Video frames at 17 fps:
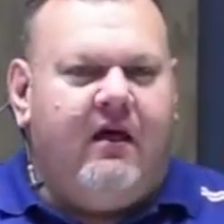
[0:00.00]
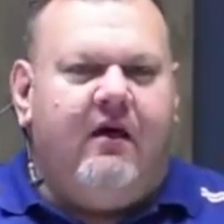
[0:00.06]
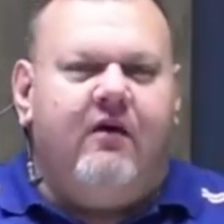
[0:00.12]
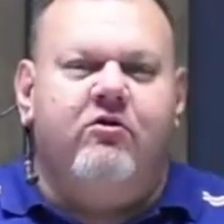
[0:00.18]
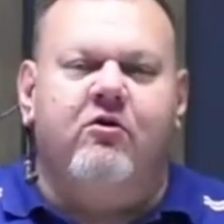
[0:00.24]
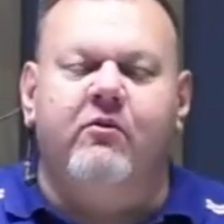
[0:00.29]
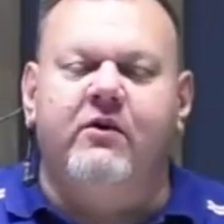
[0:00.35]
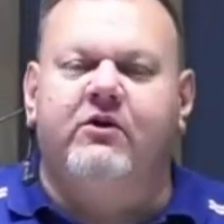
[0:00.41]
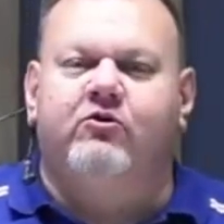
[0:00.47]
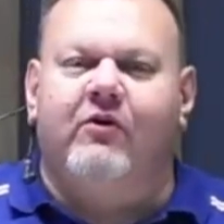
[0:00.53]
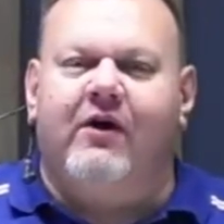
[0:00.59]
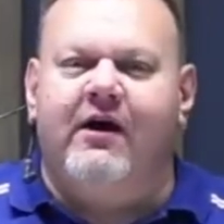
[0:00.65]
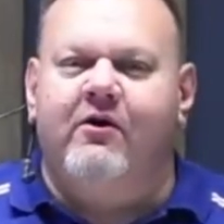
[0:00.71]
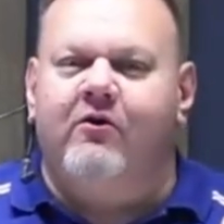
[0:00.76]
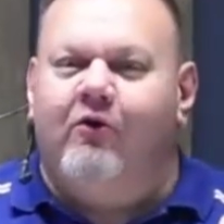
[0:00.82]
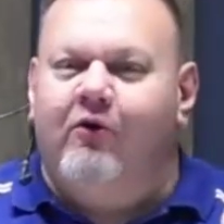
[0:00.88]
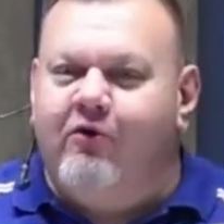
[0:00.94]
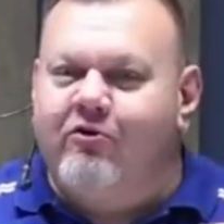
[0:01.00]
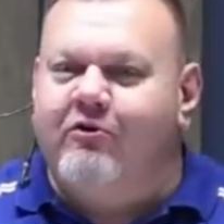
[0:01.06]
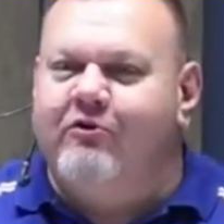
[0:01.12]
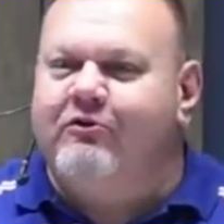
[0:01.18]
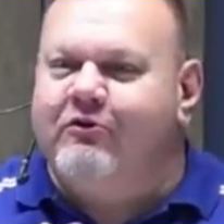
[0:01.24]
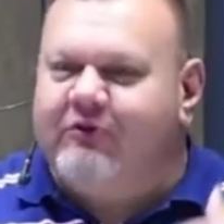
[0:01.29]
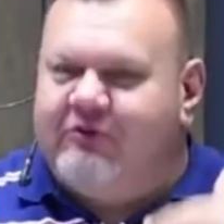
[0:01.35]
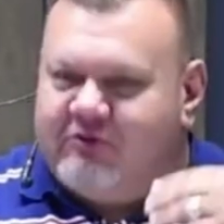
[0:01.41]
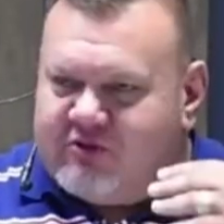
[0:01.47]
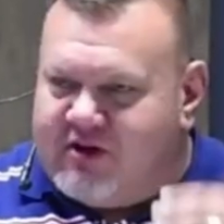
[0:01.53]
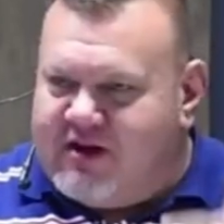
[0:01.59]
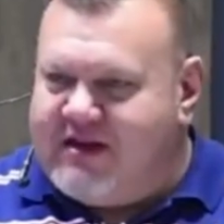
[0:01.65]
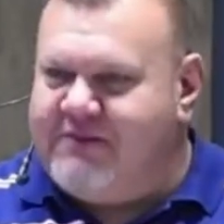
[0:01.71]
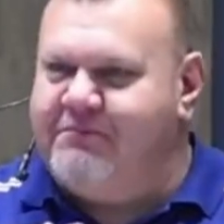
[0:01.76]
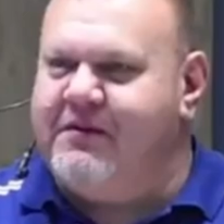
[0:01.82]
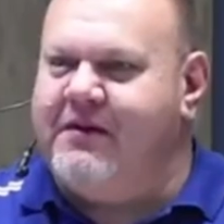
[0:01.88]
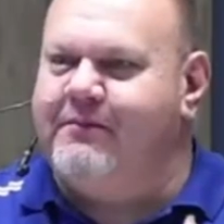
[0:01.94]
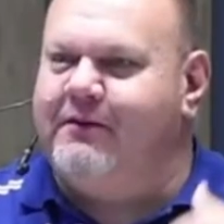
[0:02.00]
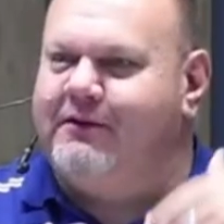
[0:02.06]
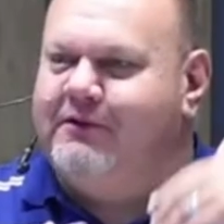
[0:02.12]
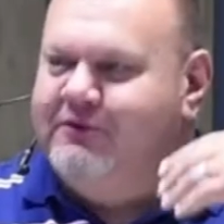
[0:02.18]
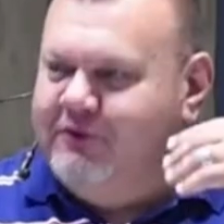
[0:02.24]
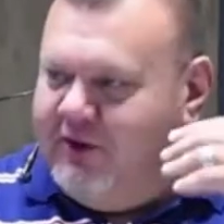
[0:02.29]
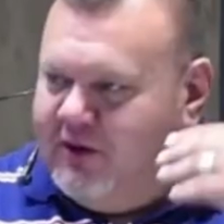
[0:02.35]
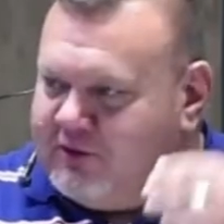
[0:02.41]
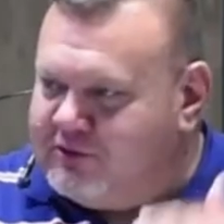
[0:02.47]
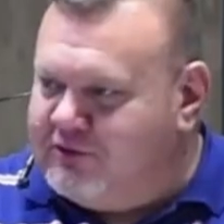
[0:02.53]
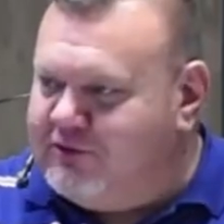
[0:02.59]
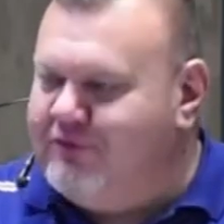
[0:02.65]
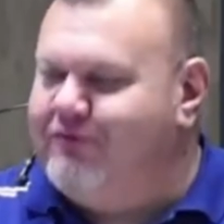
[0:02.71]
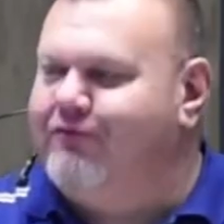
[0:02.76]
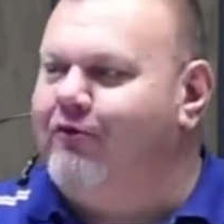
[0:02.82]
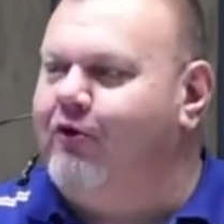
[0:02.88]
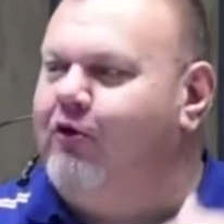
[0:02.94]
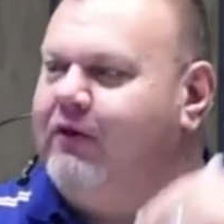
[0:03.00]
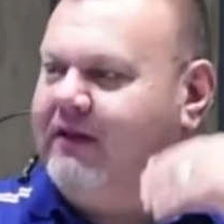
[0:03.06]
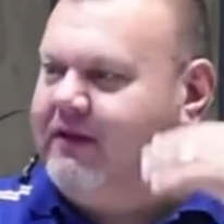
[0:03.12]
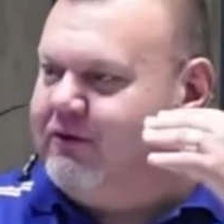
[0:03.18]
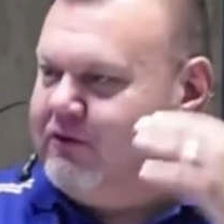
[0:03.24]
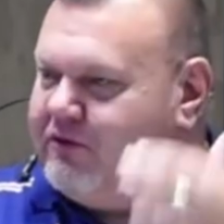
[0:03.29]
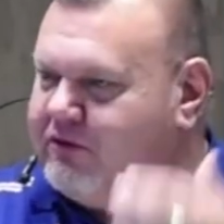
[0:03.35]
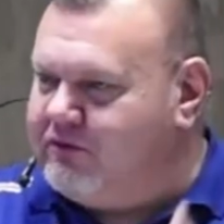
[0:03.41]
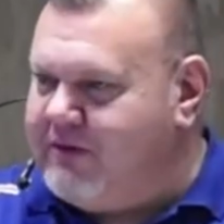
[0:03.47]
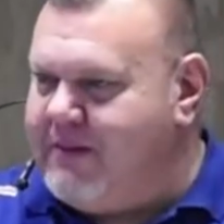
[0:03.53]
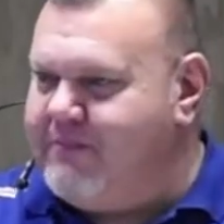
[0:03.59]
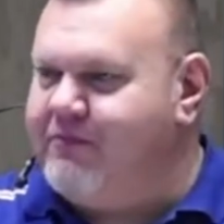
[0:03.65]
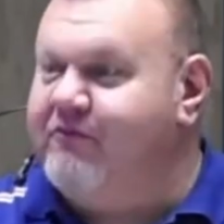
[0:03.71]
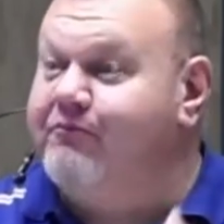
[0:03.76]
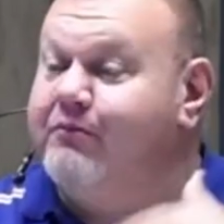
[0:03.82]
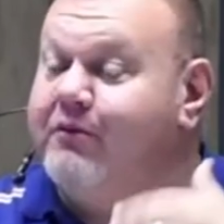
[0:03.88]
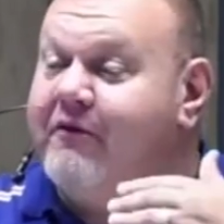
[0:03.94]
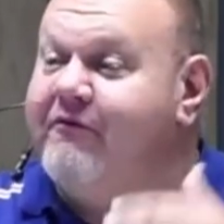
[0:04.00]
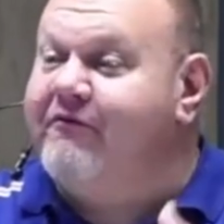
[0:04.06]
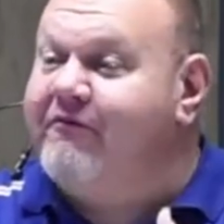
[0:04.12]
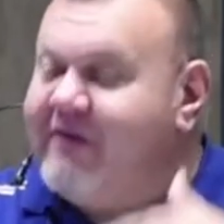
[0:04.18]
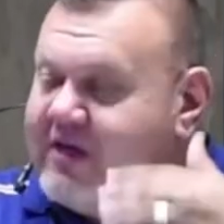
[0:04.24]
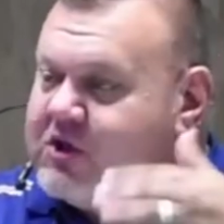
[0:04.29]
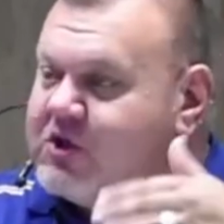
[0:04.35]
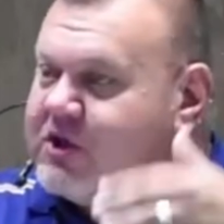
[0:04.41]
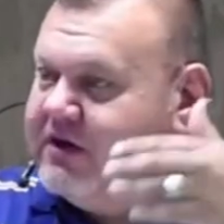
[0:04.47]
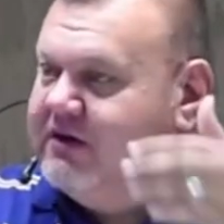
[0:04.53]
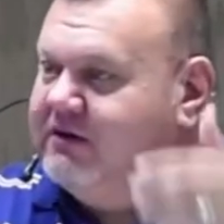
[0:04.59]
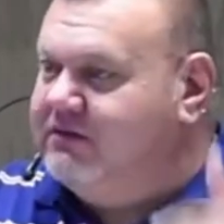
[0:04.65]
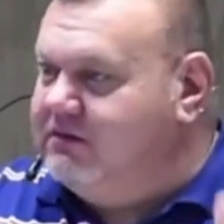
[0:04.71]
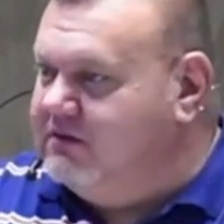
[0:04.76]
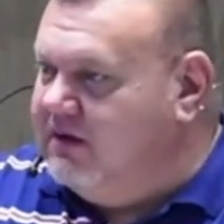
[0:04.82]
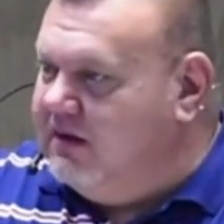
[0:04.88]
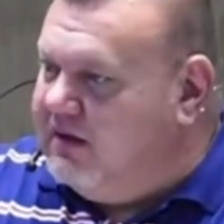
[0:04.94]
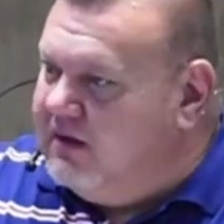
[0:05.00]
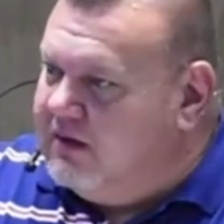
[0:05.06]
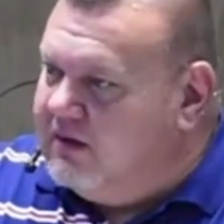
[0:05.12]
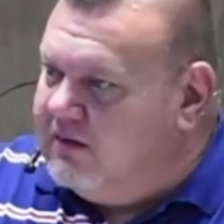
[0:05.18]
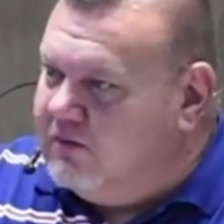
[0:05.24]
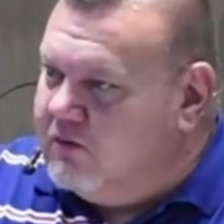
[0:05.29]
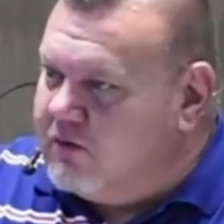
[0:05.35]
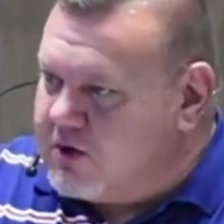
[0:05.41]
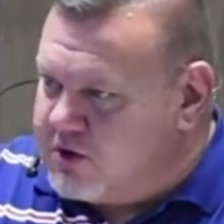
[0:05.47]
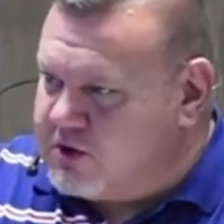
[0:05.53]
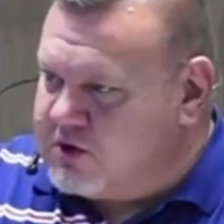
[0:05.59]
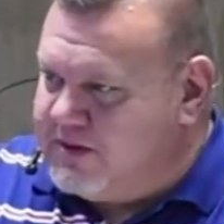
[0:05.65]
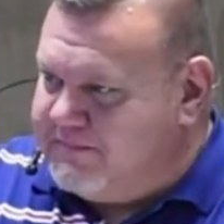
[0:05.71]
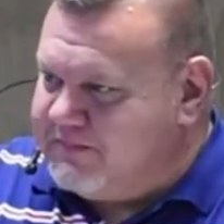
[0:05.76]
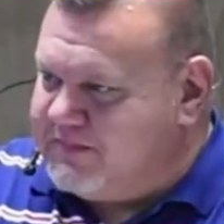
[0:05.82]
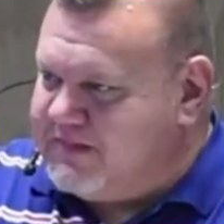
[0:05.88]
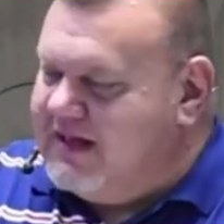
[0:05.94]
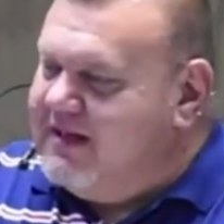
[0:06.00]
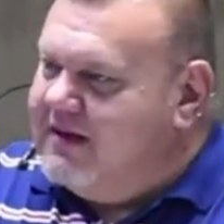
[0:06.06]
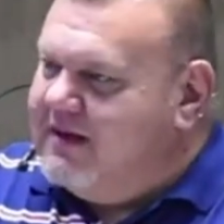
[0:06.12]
So we try also to train people not to fall into the trap of professional worship.